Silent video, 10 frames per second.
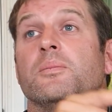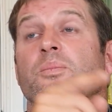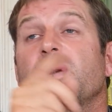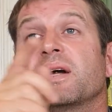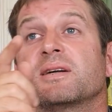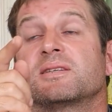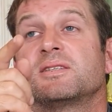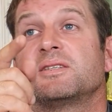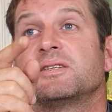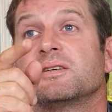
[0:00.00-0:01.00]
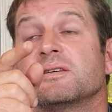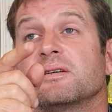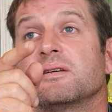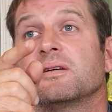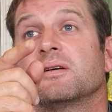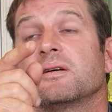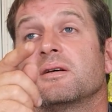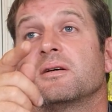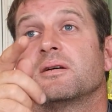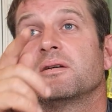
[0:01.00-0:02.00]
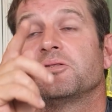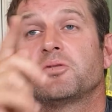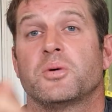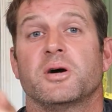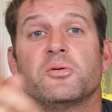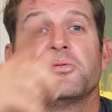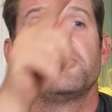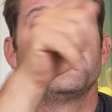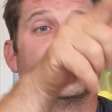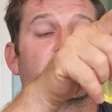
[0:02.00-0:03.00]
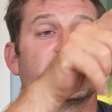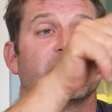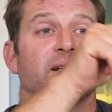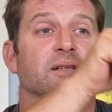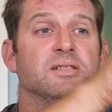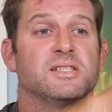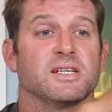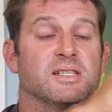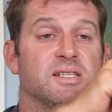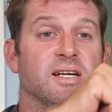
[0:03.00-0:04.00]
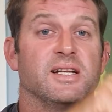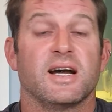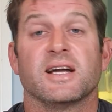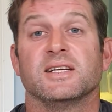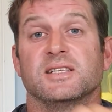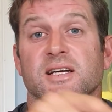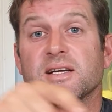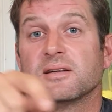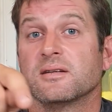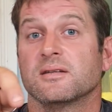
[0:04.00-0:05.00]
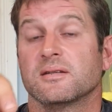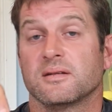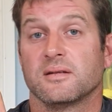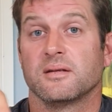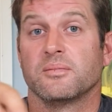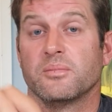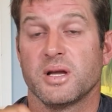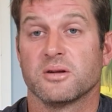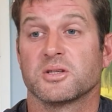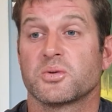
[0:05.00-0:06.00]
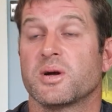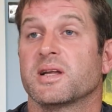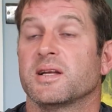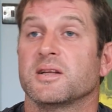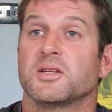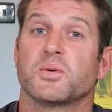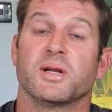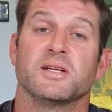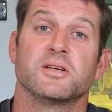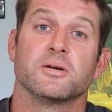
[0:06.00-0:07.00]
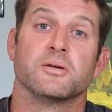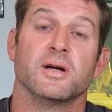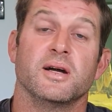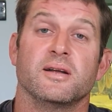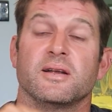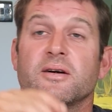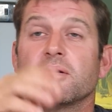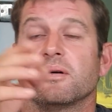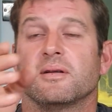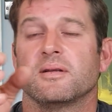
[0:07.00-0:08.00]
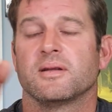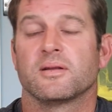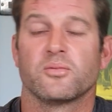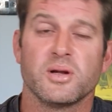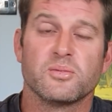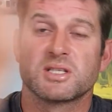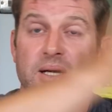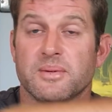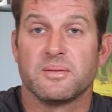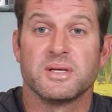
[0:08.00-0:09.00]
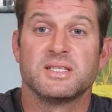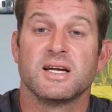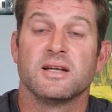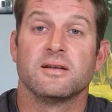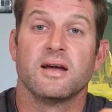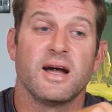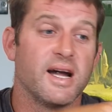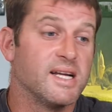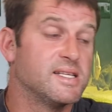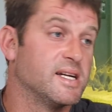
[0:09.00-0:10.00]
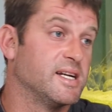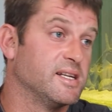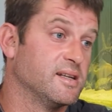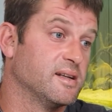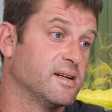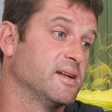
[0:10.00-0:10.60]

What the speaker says: pegs 12, 14, 16, 18, me on 20 and then 22. Now, the wind was coming up this end. 18